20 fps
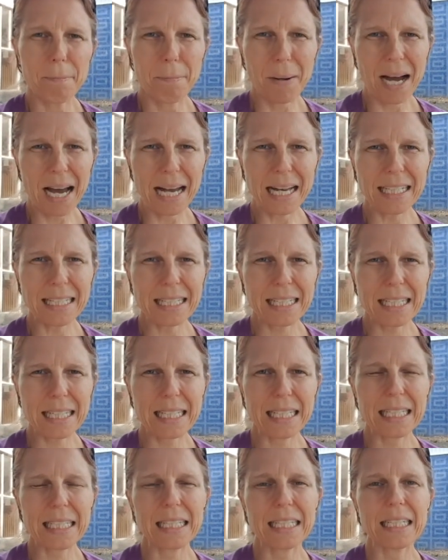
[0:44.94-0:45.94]

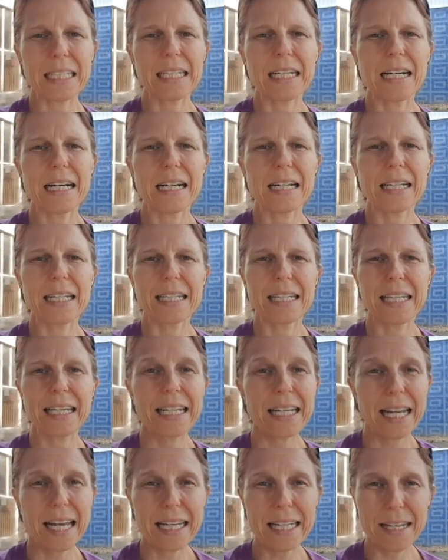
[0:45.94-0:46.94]
But
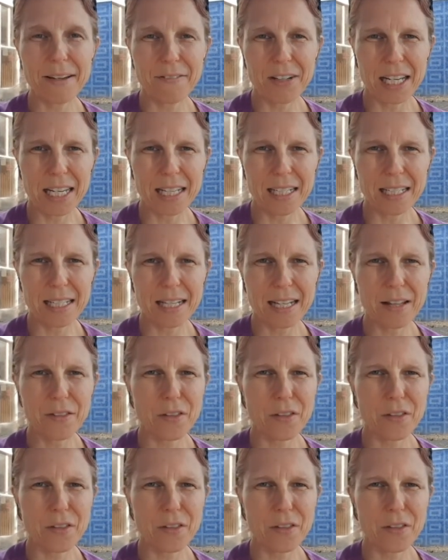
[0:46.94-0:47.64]
in any event,